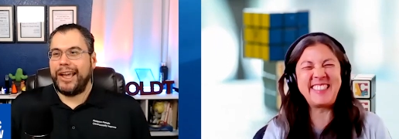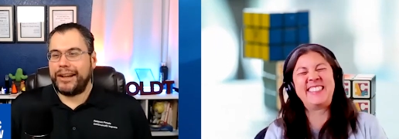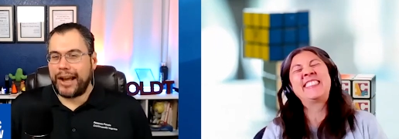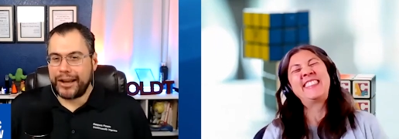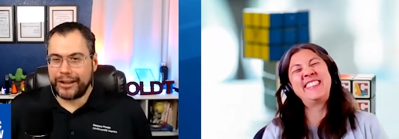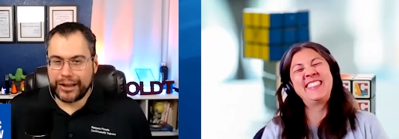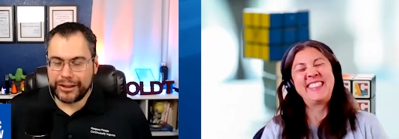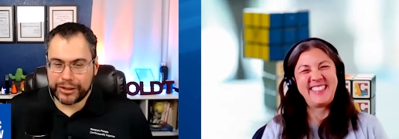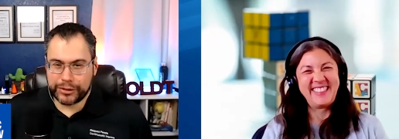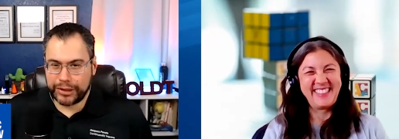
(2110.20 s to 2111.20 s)
Speaker 1: and I, I,
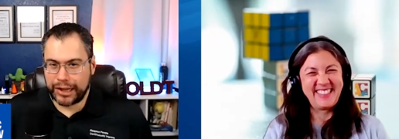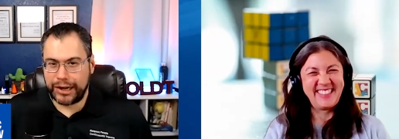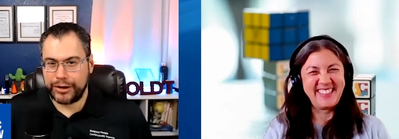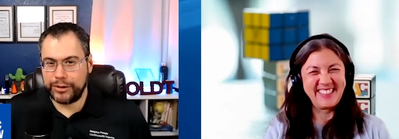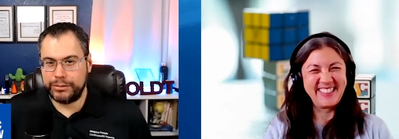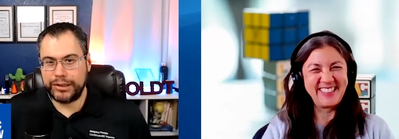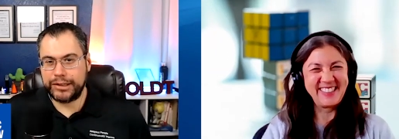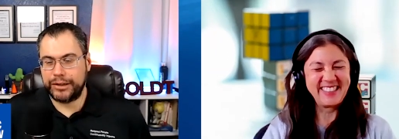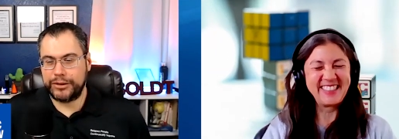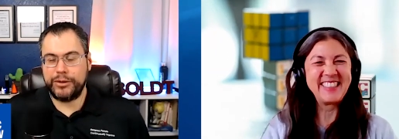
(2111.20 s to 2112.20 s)
listen to a lot of
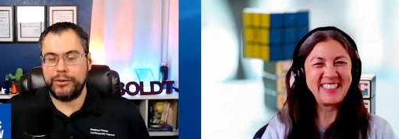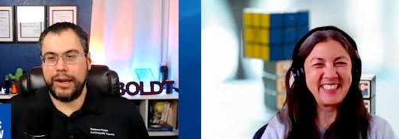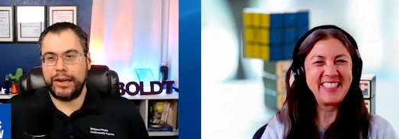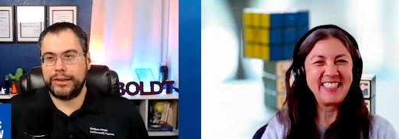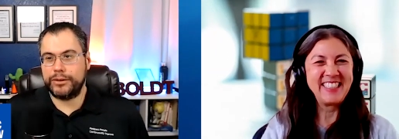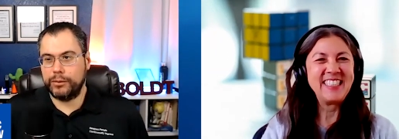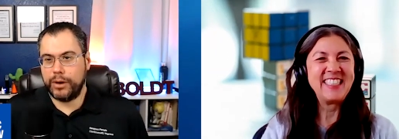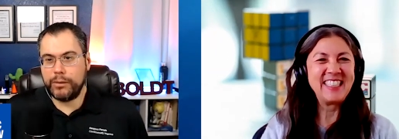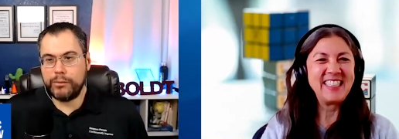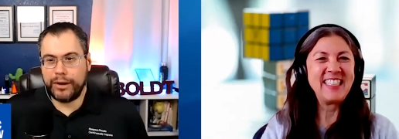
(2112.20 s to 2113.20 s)
audiobooks on 2x or
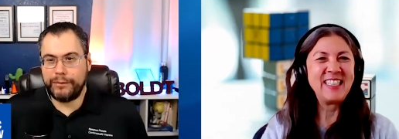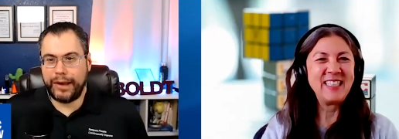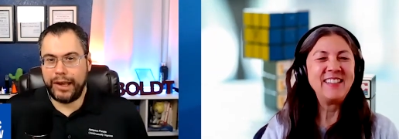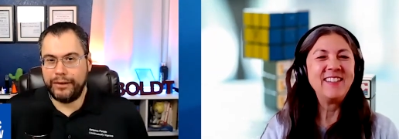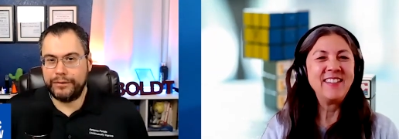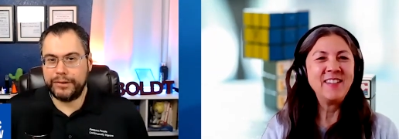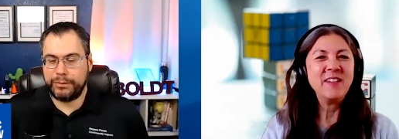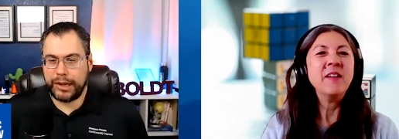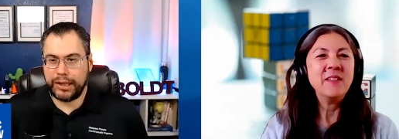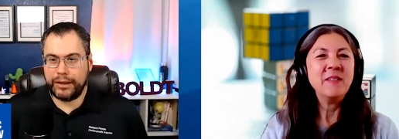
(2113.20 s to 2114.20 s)
1.5
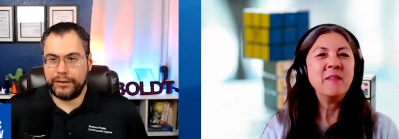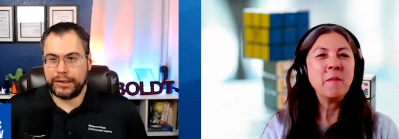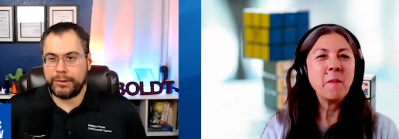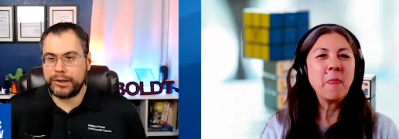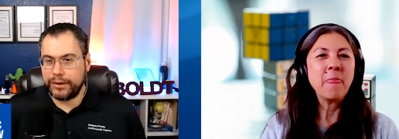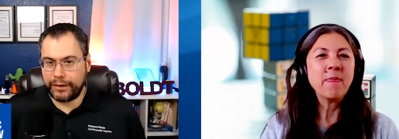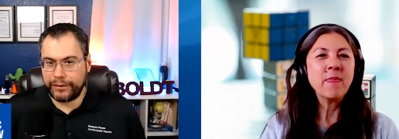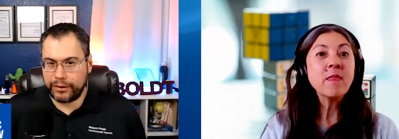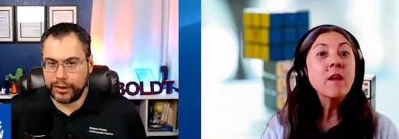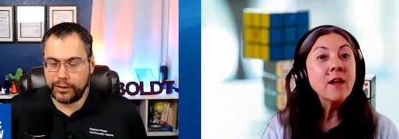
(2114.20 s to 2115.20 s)
depending especially if
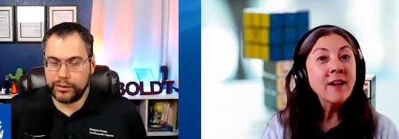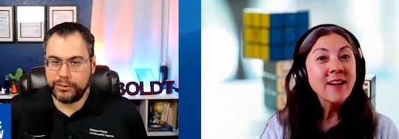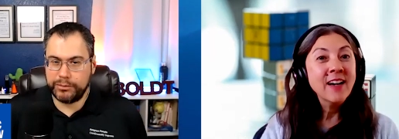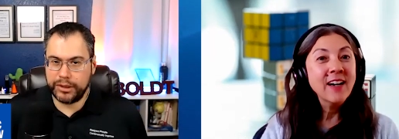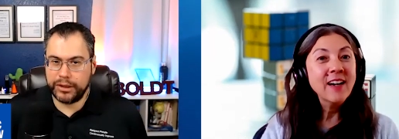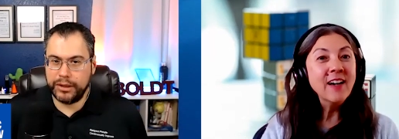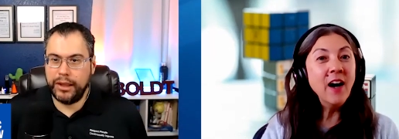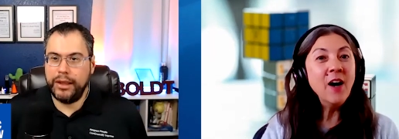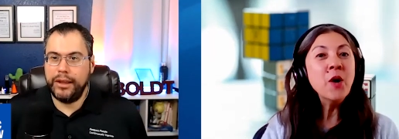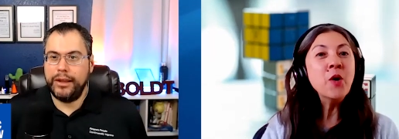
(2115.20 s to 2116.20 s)
i've already heard the book
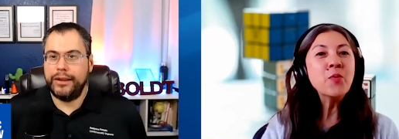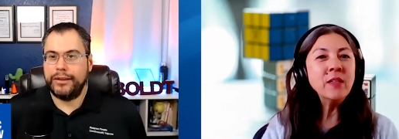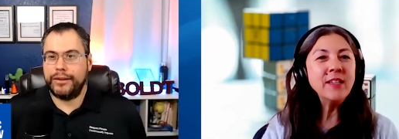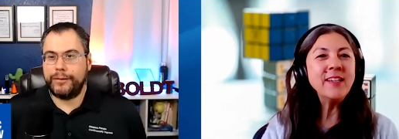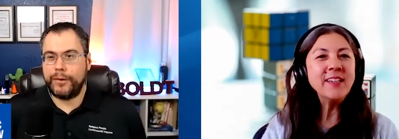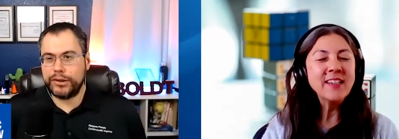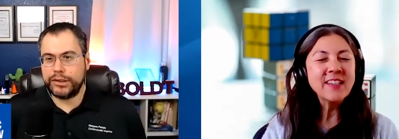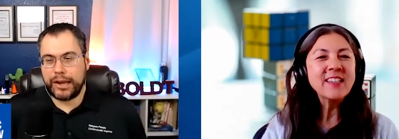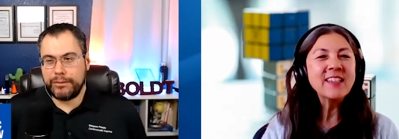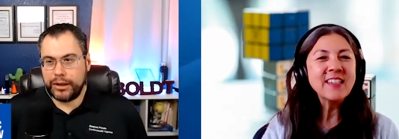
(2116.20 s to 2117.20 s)
oh really the
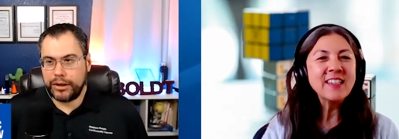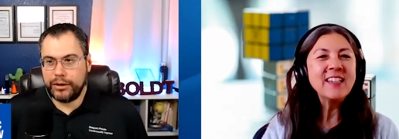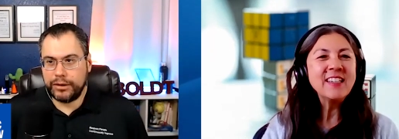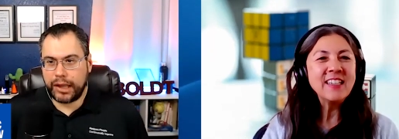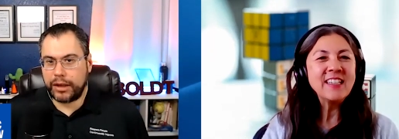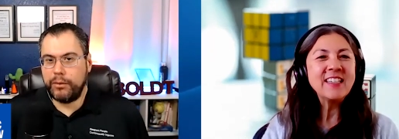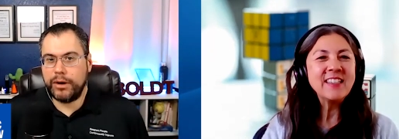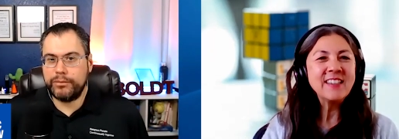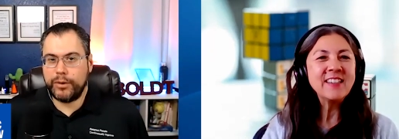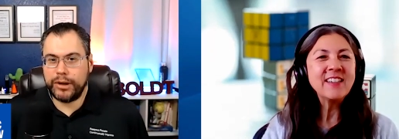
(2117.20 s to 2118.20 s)
first time i'll go at like a
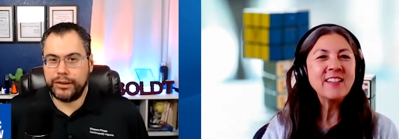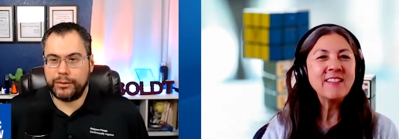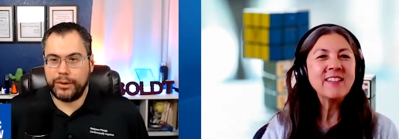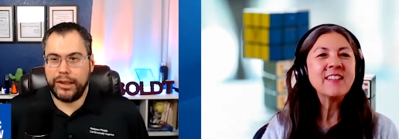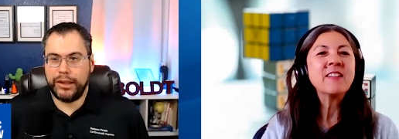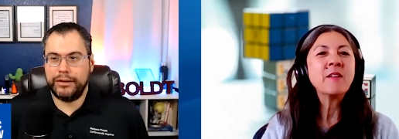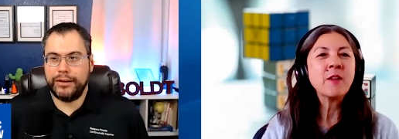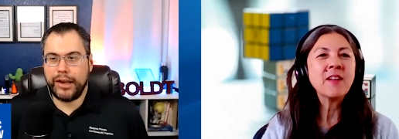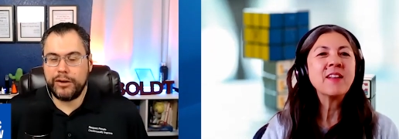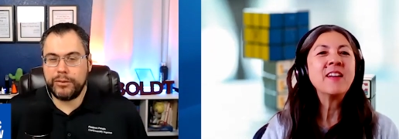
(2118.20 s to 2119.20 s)
1.3
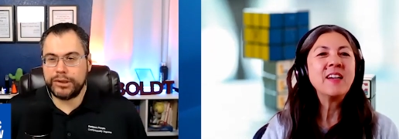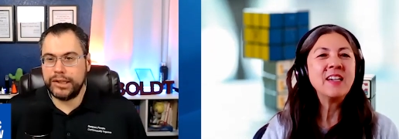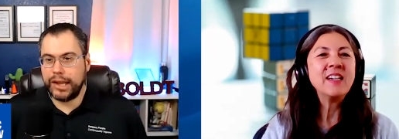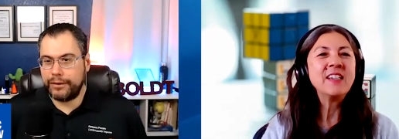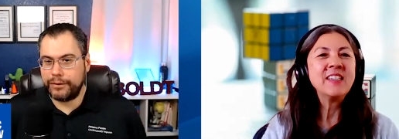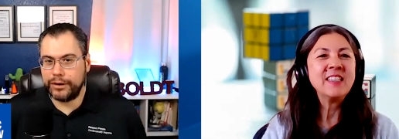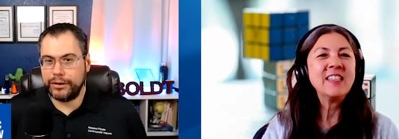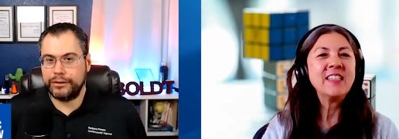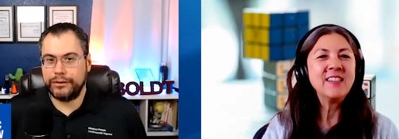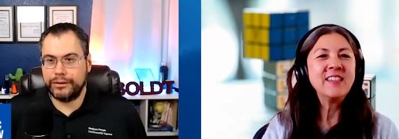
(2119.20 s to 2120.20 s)
i almost
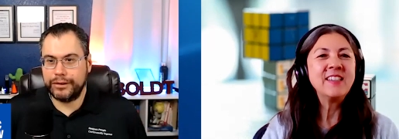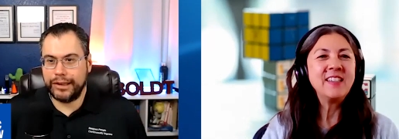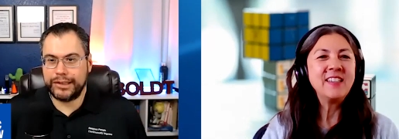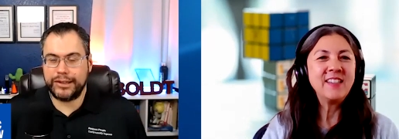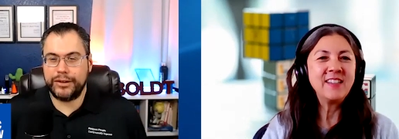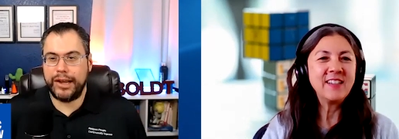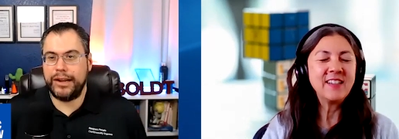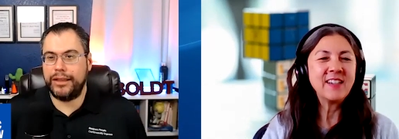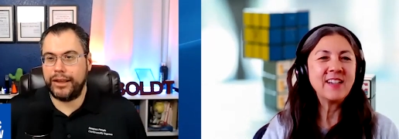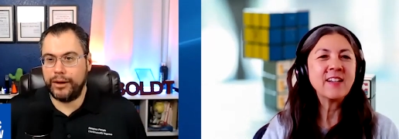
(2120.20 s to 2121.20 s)
never listen to
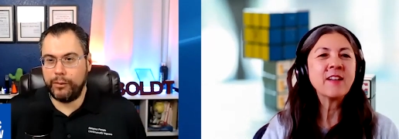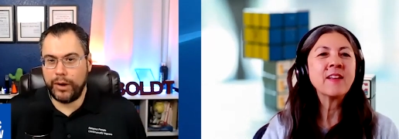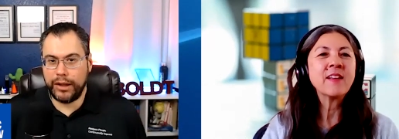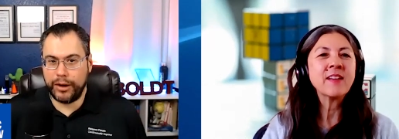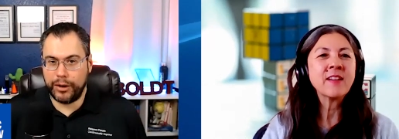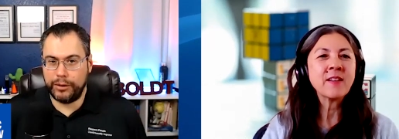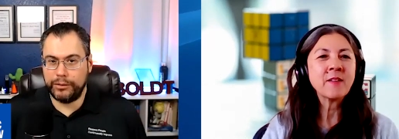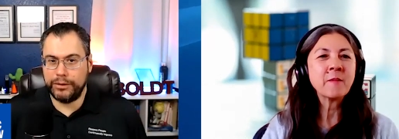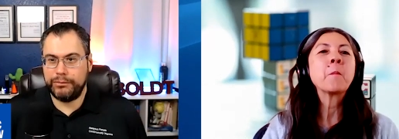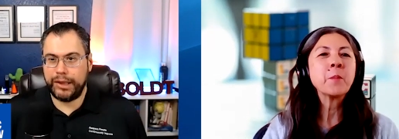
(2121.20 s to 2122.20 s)
anything at
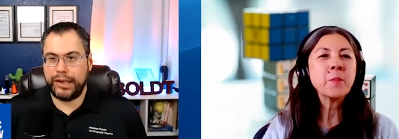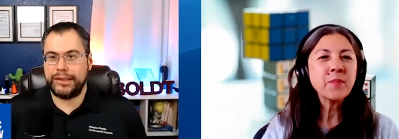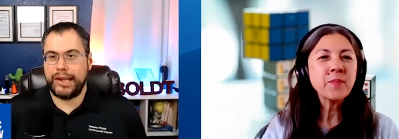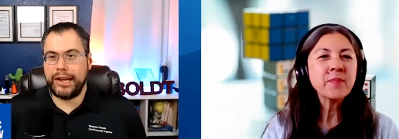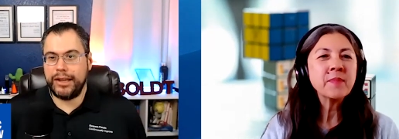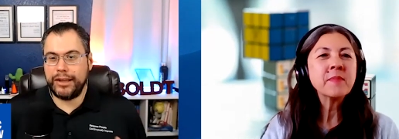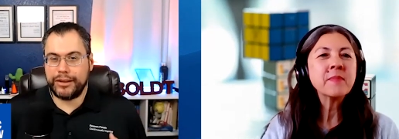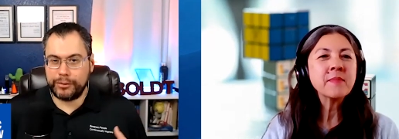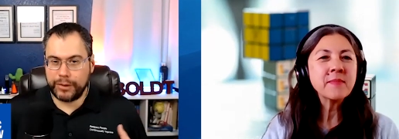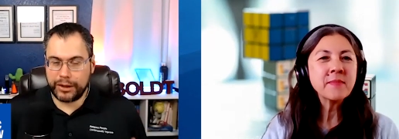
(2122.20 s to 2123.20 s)
1.0 because i
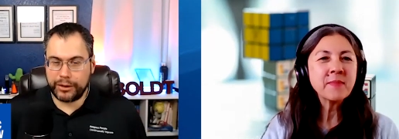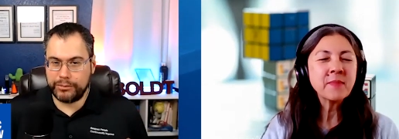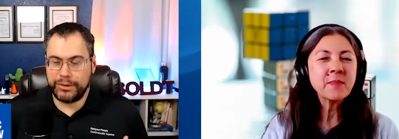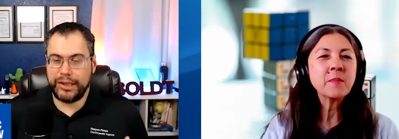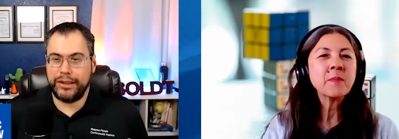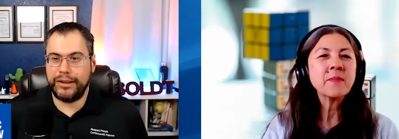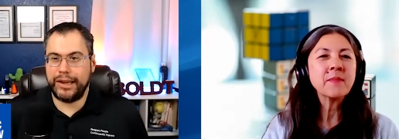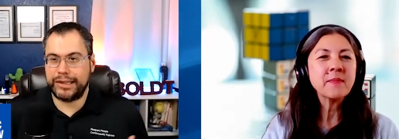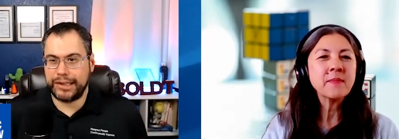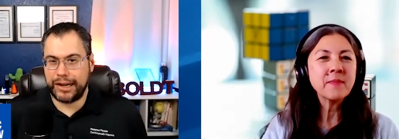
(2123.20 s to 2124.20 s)
need the reader to be
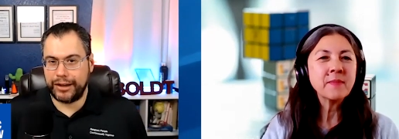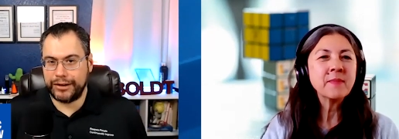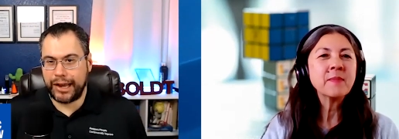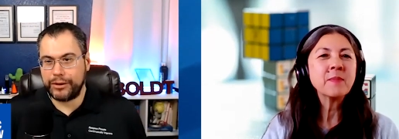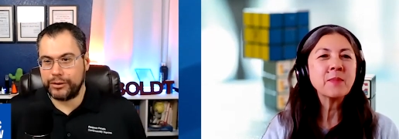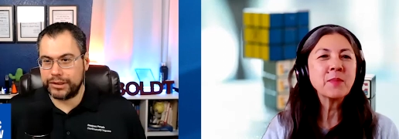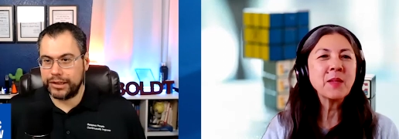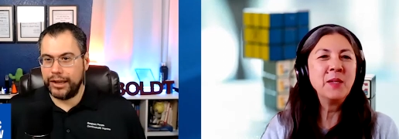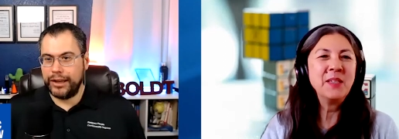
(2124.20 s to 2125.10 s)
exciting now there's